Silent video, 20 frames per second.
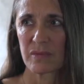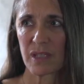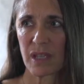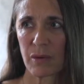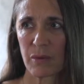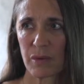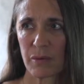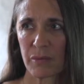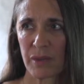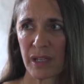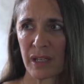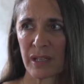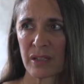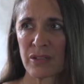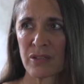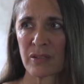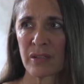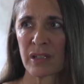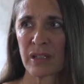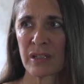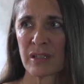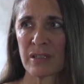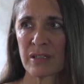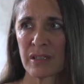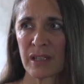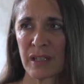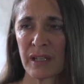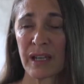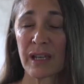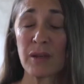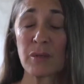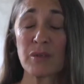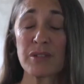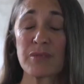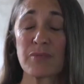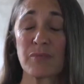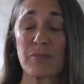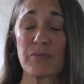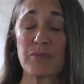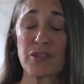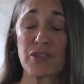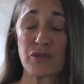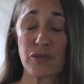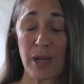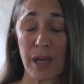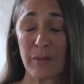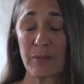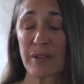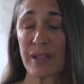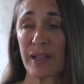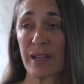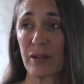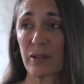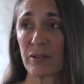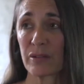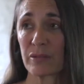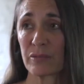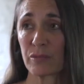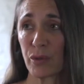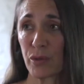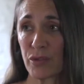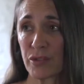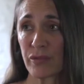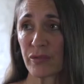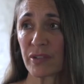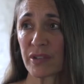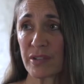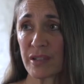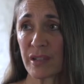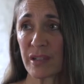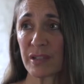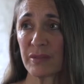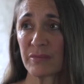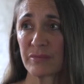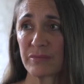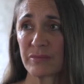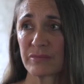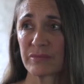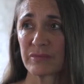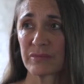that were being trained, and I was strapped down most of the time.